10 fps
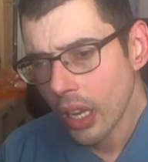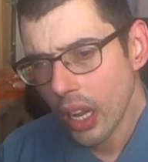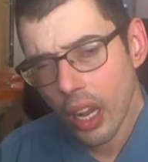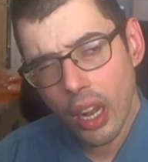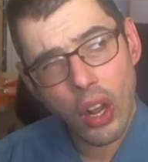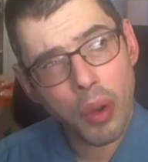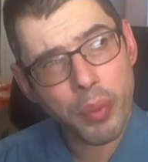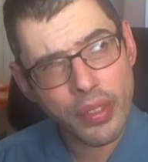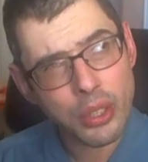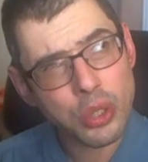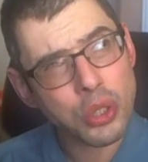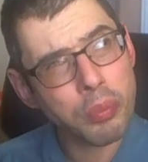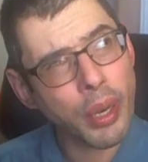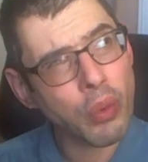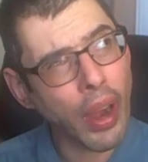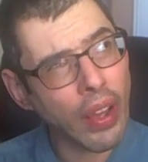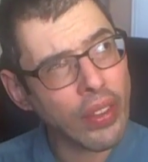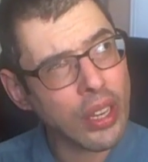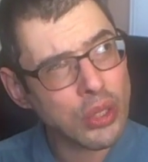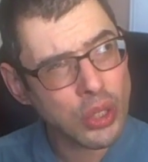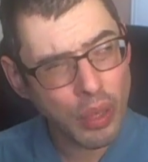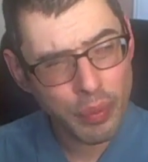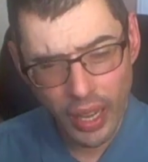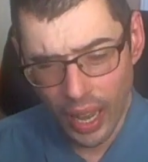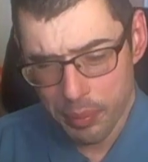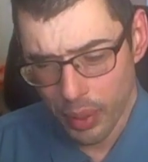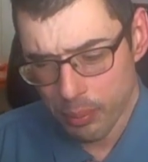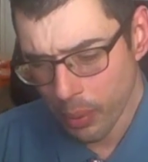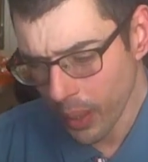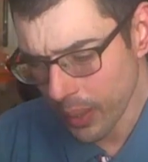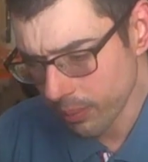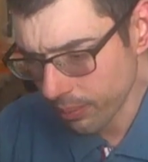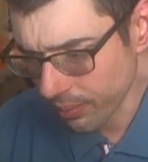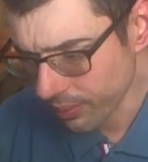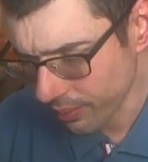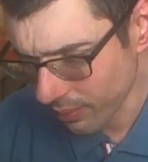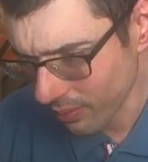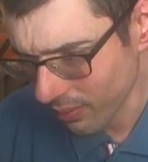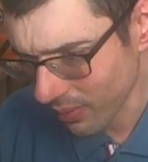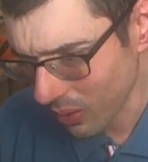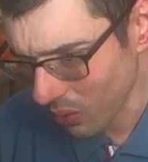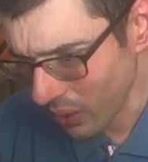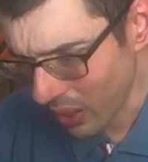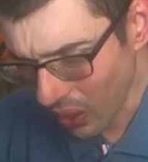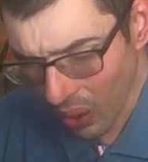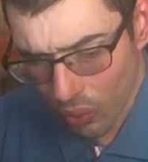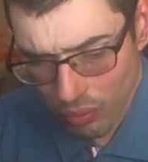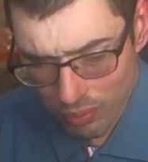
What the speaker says: Unless there's a big rally because of something happened, but we don't know.